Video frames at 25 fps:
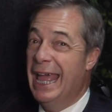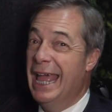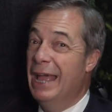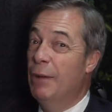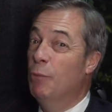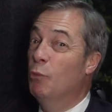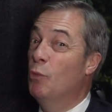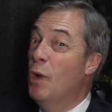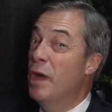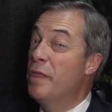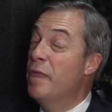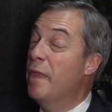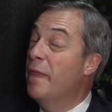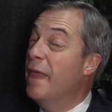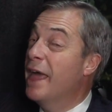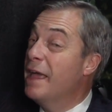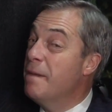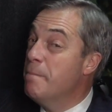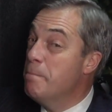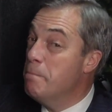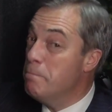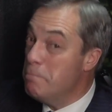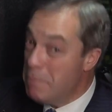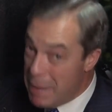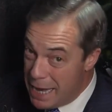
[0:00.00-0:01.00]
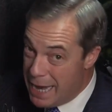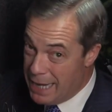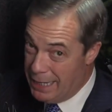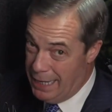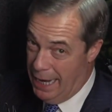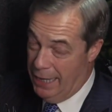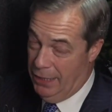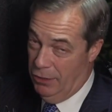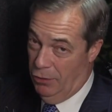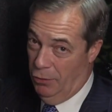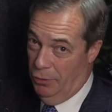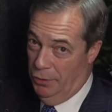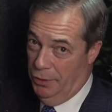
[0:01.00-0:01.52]
whether they mean it
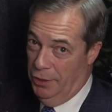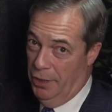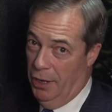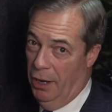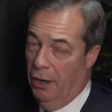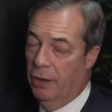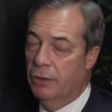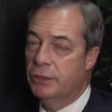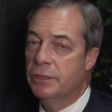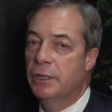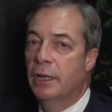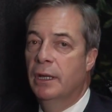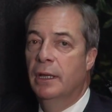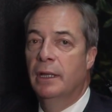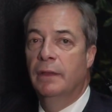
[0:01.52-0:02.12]
or not,